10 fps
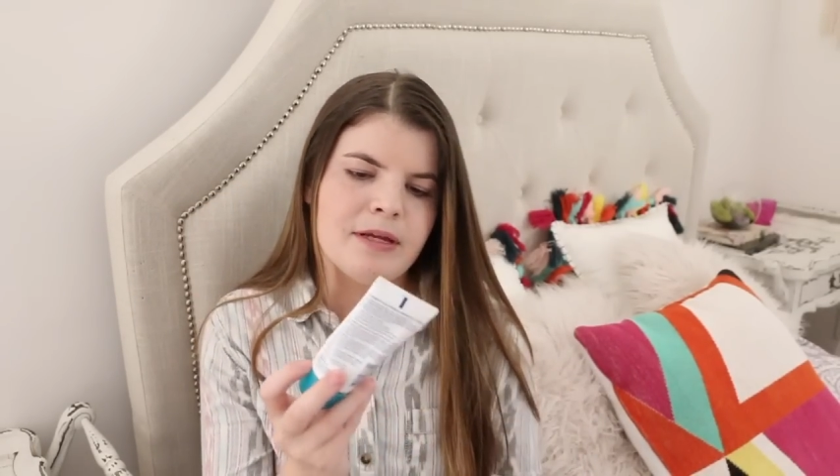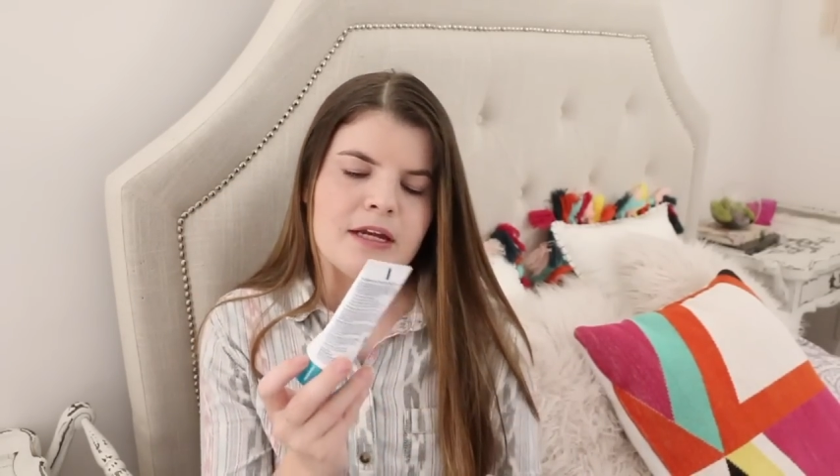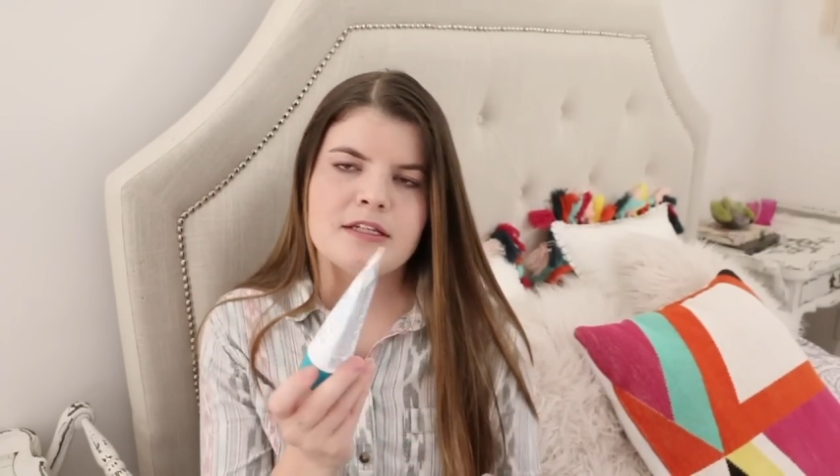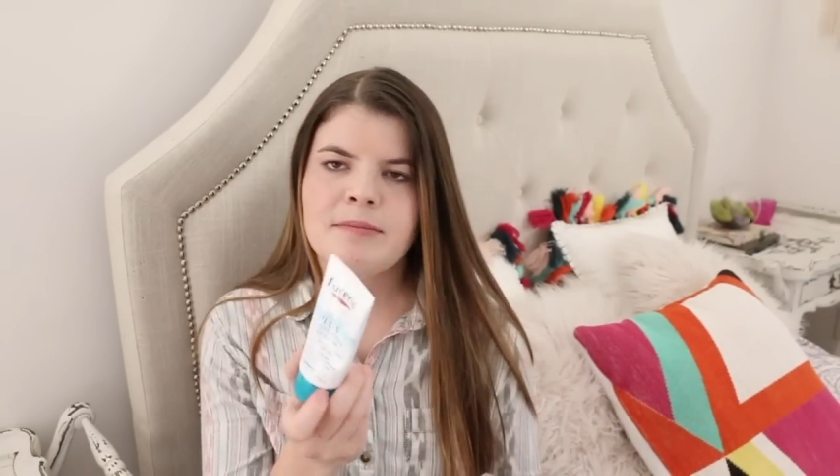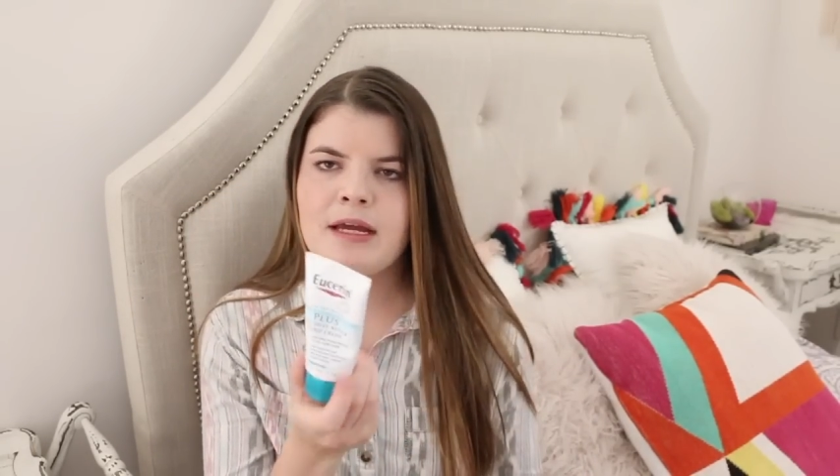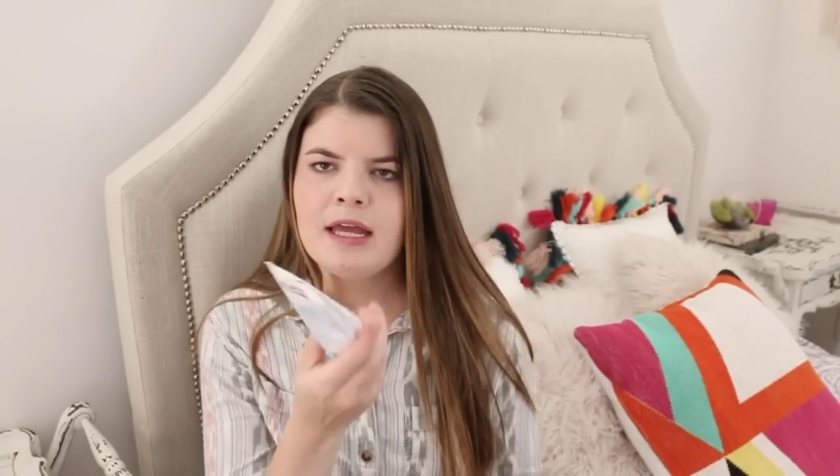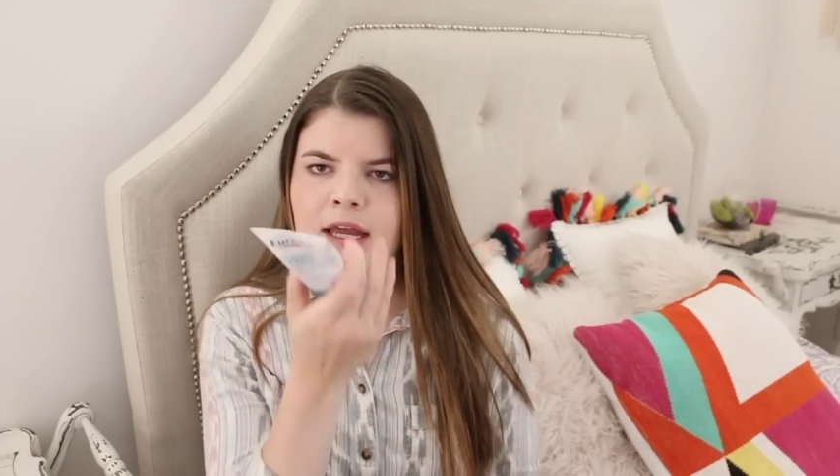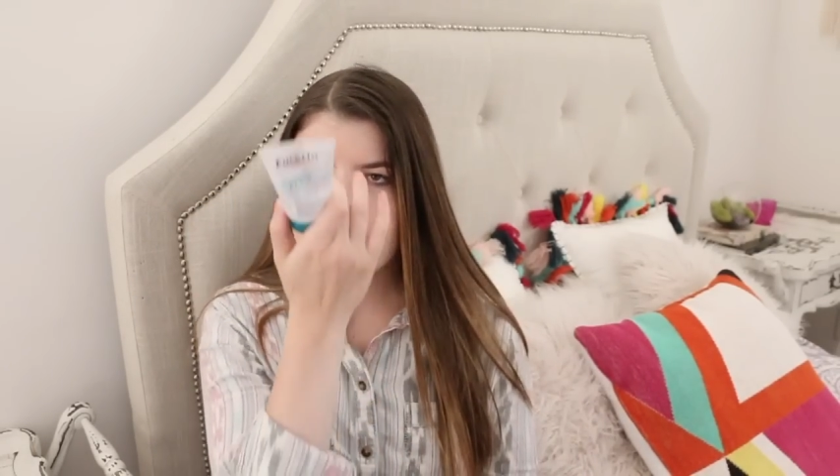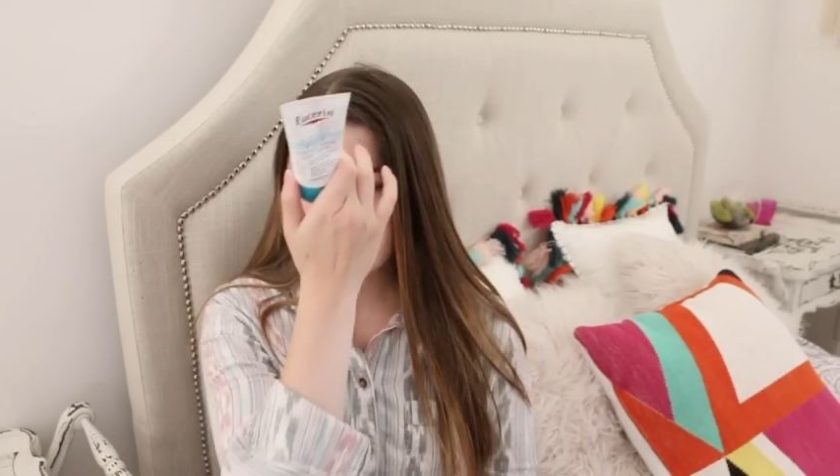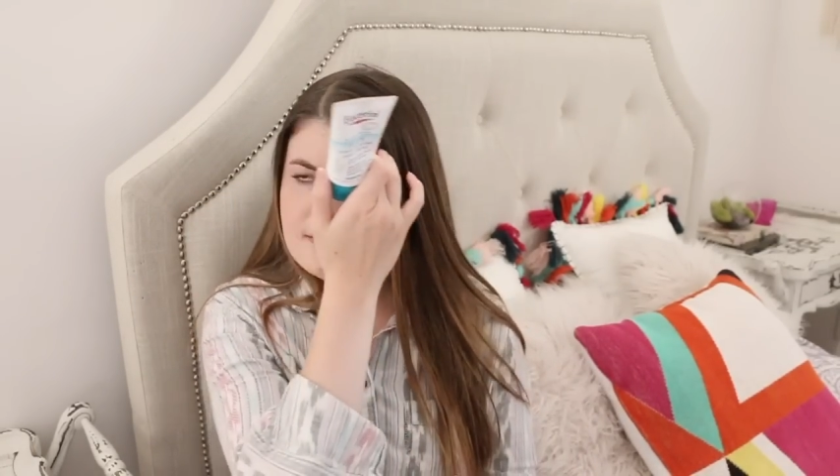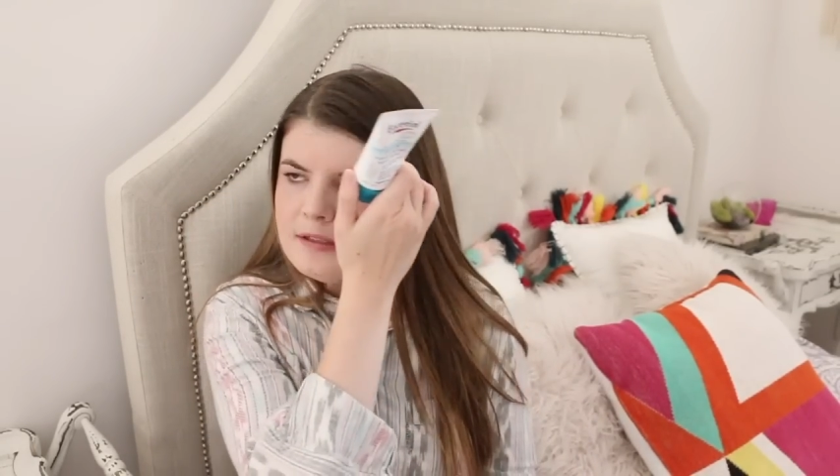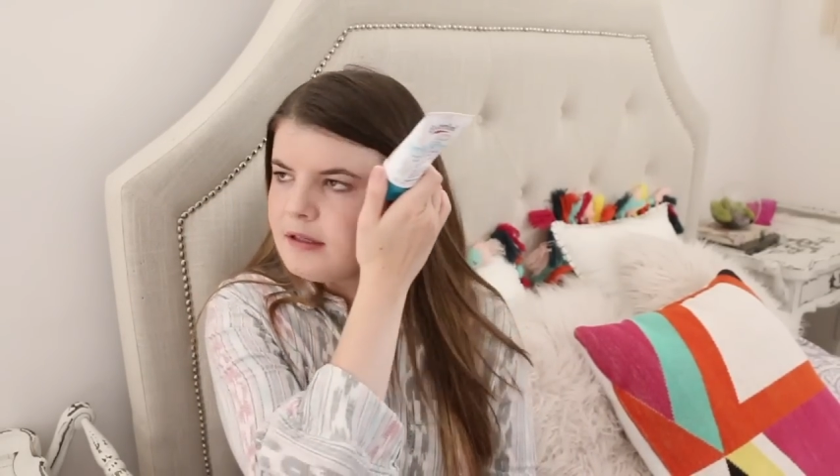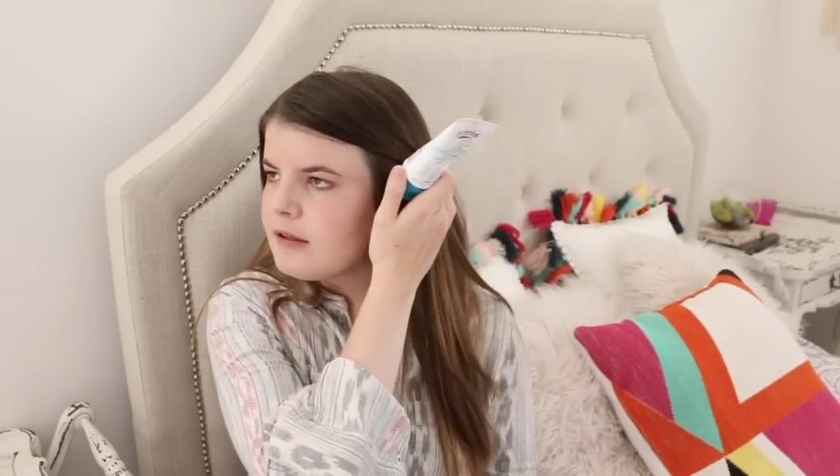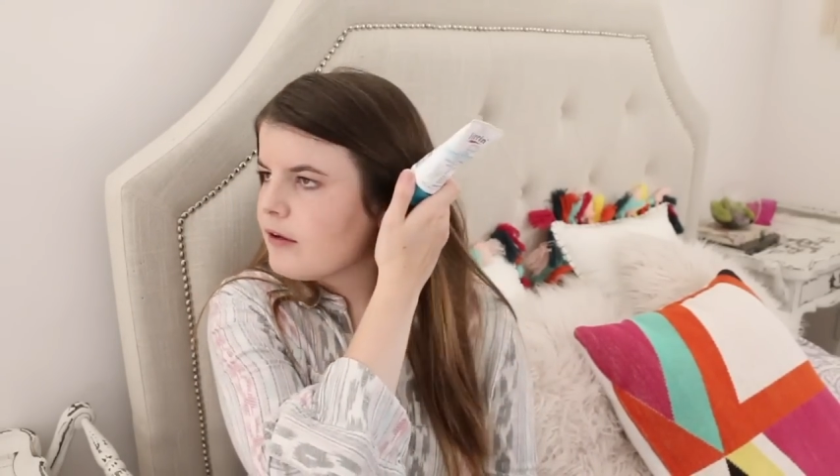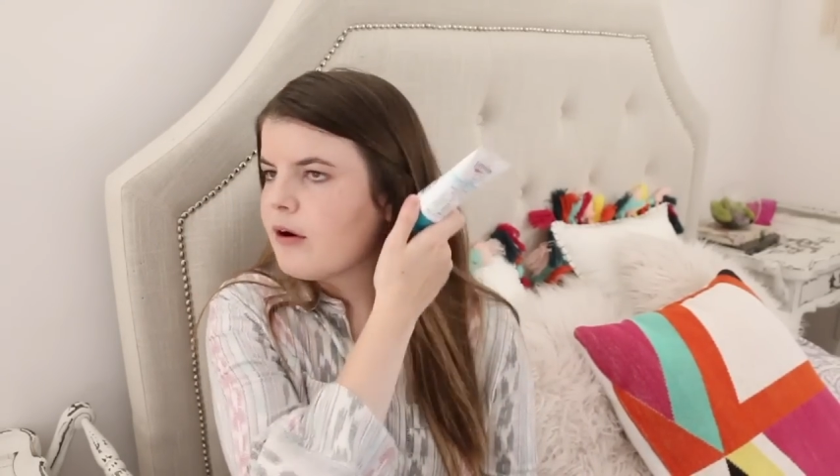because my hands
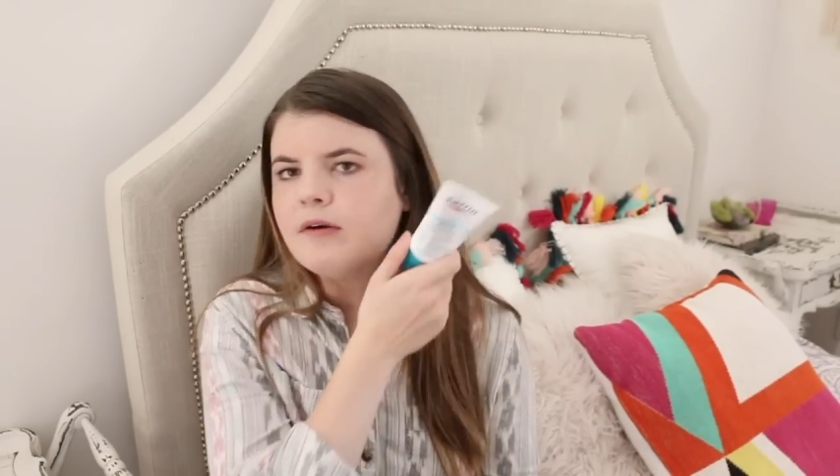like are